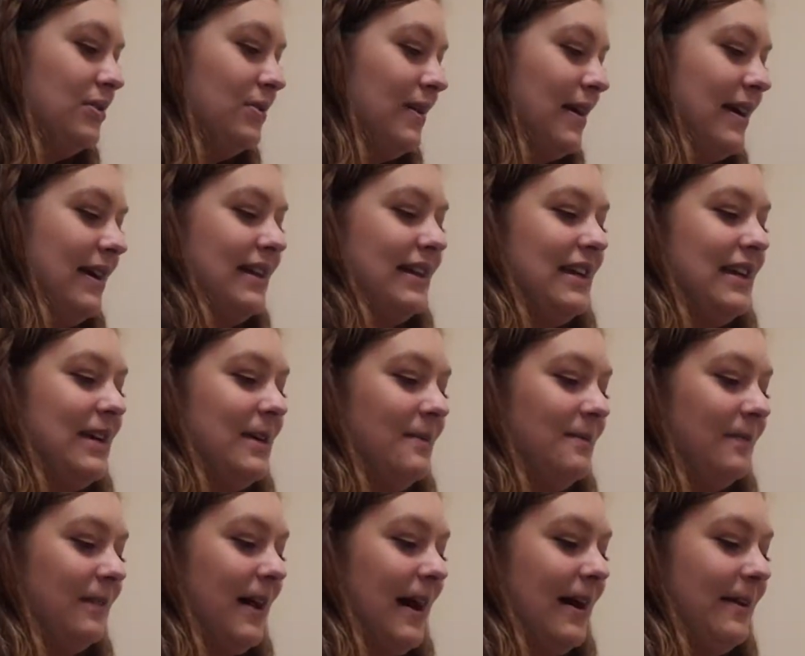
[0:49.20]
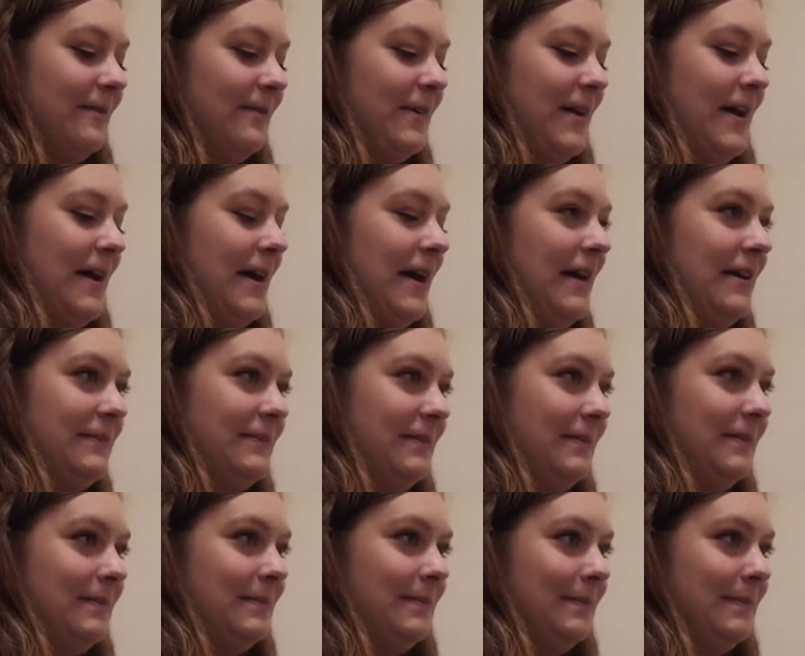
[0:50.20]
an E flat
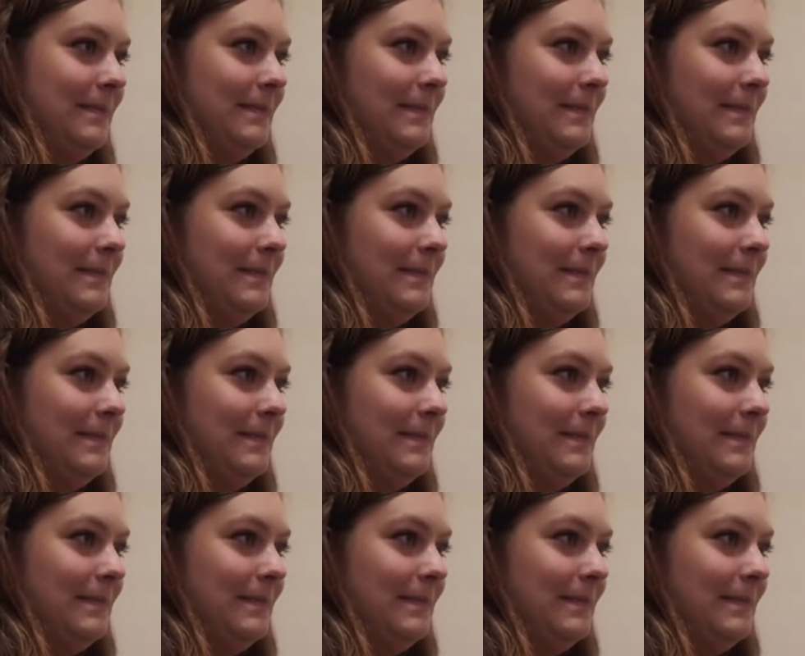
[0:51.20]
5.